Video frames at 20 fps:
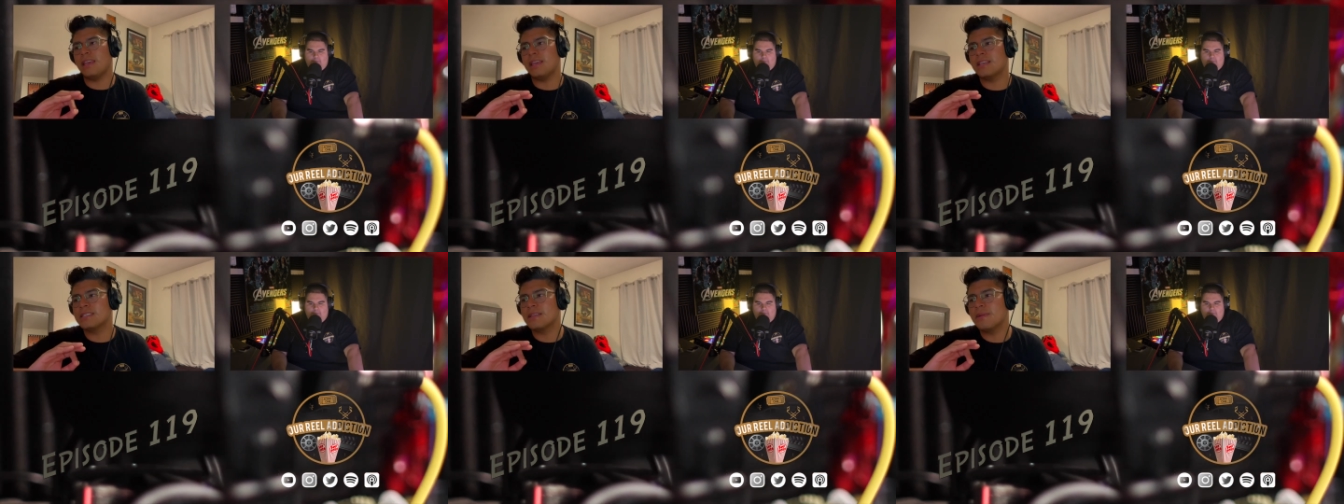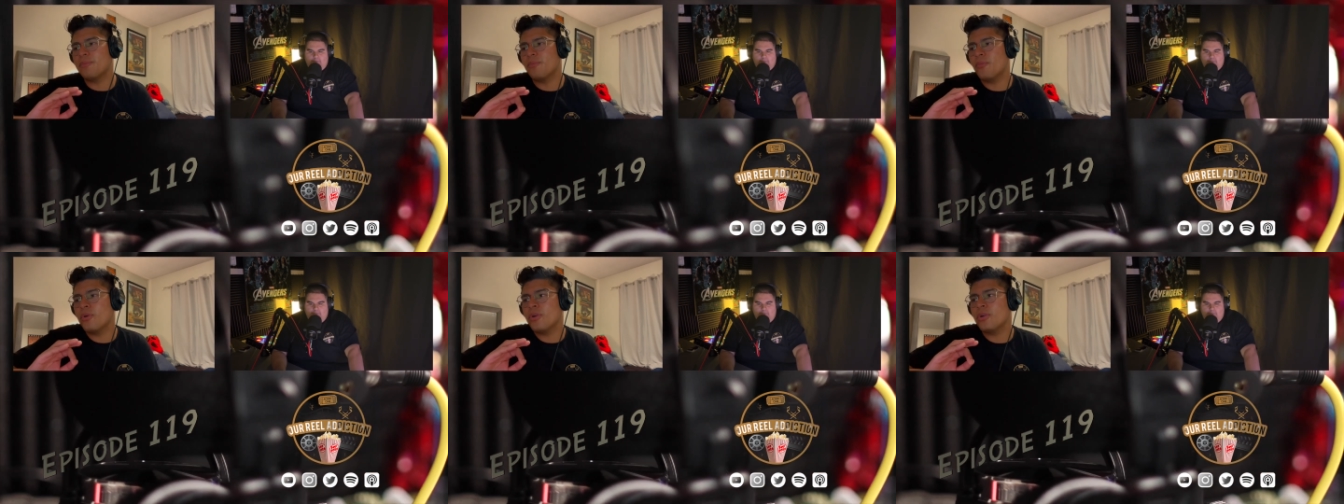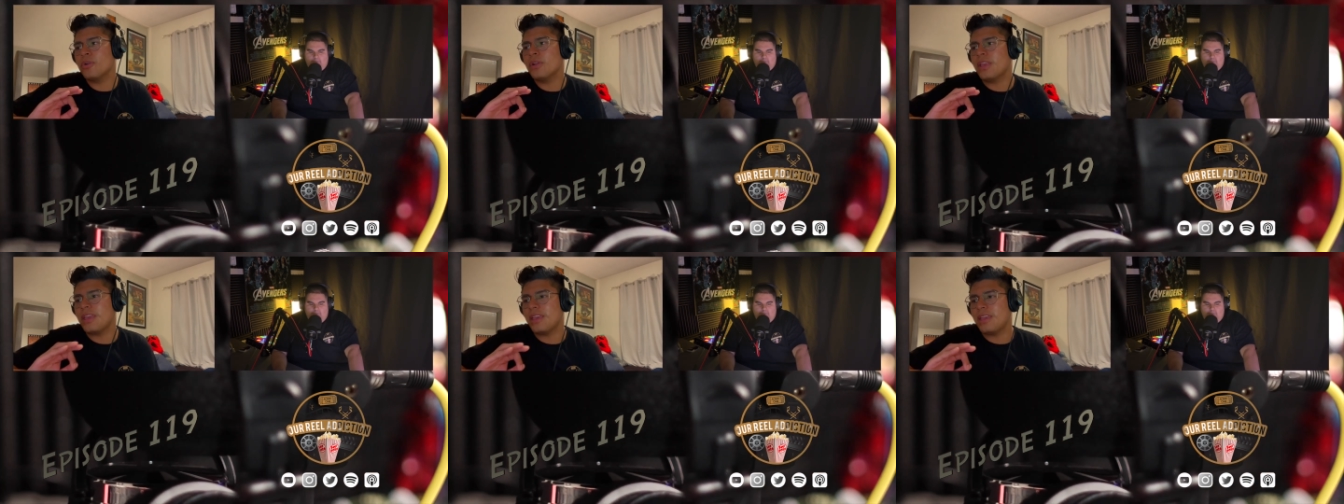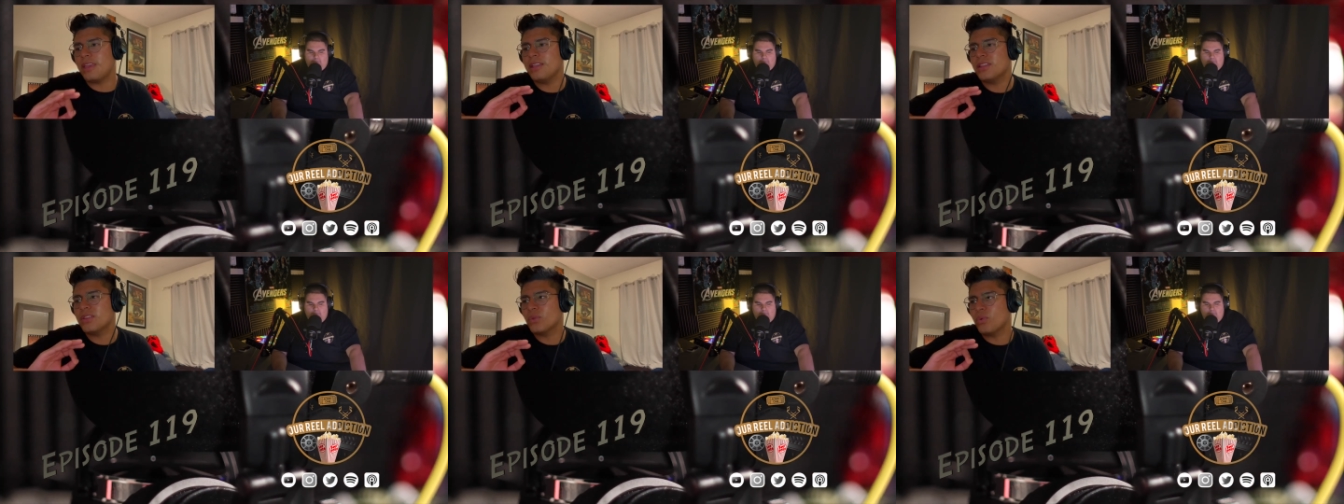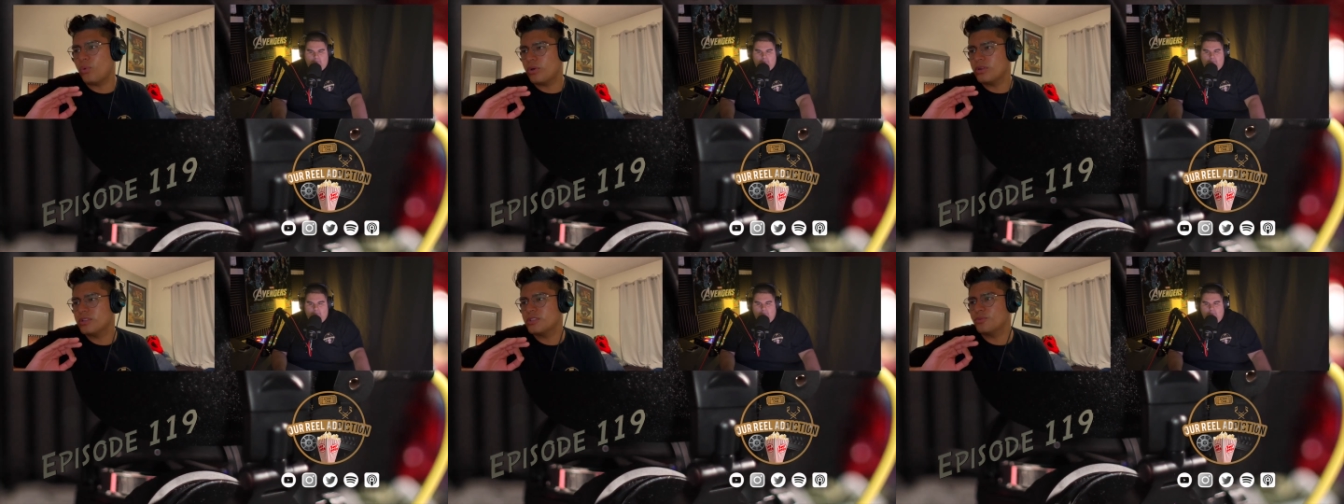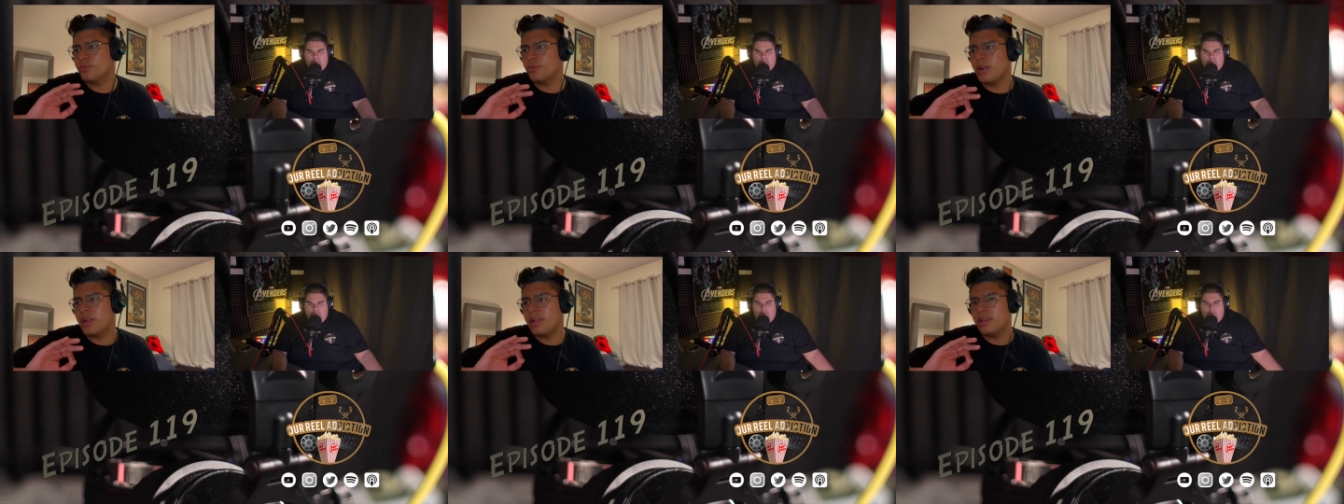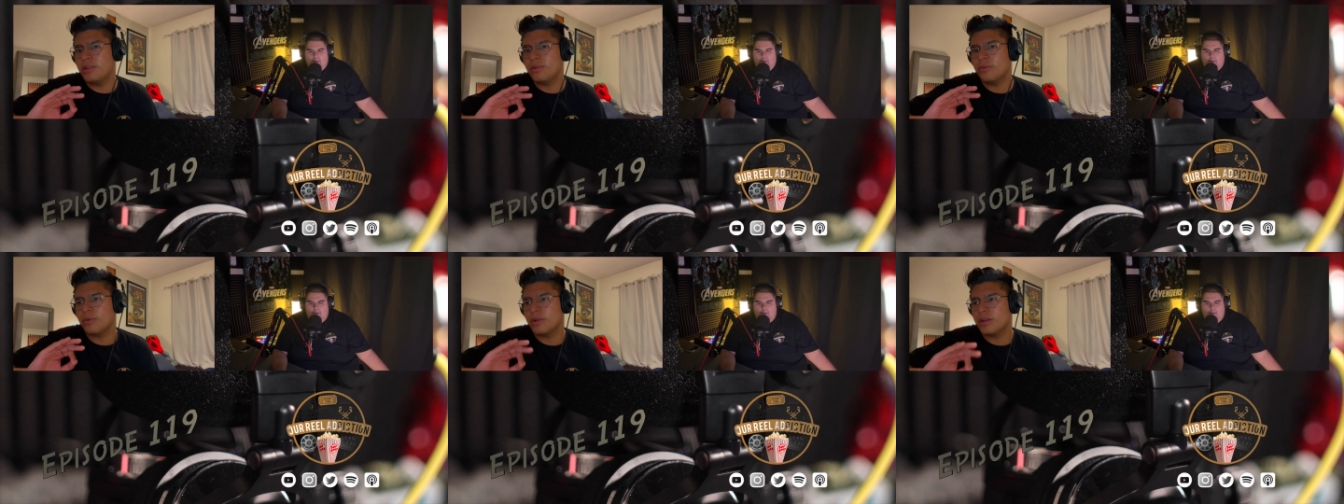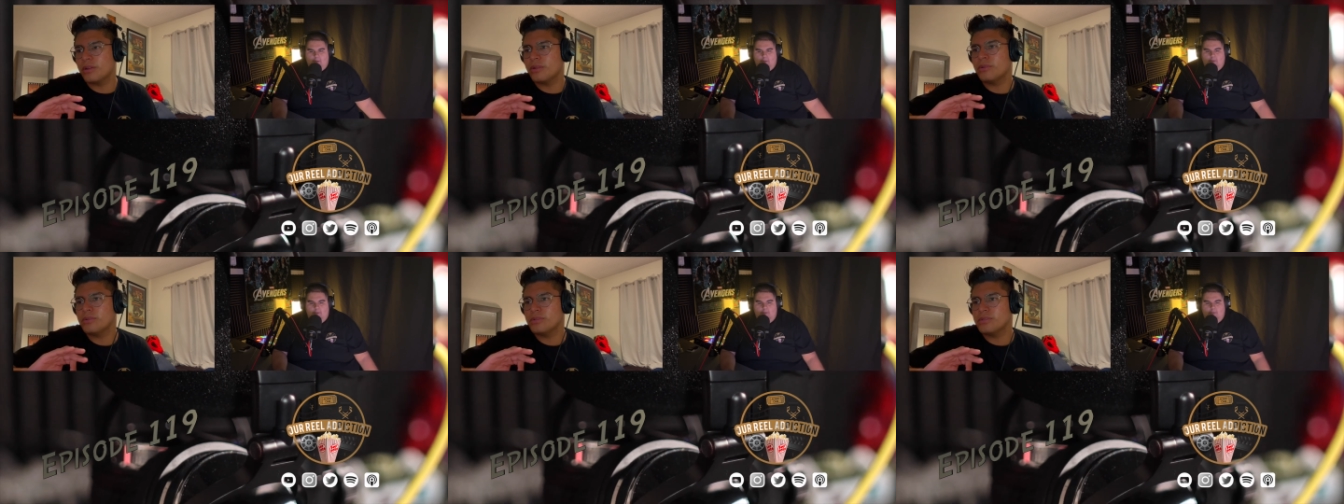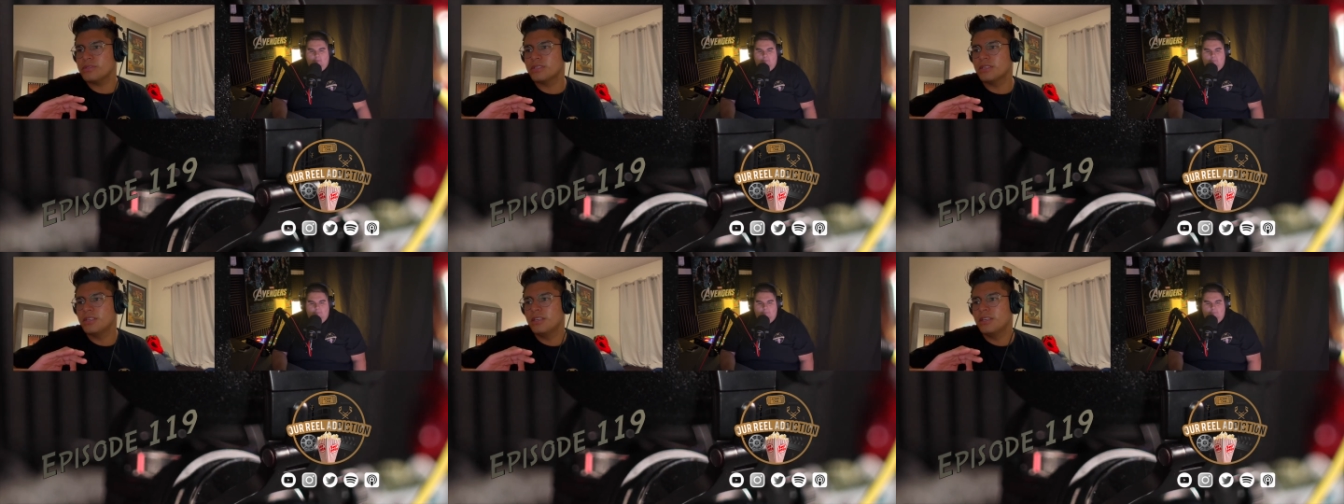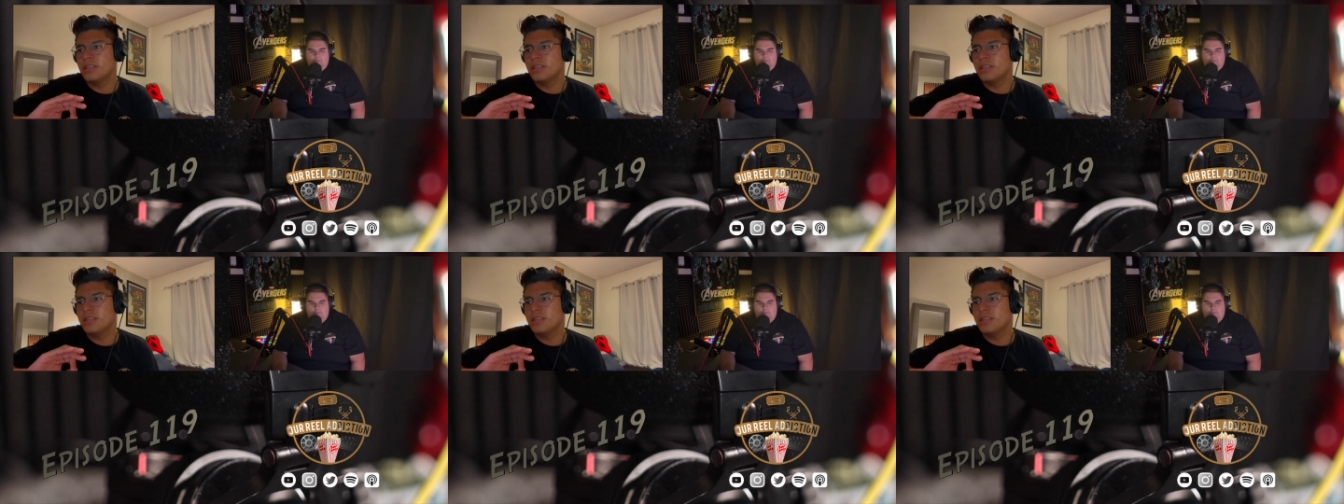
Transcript: Is it more heat towards Ryan Reynolds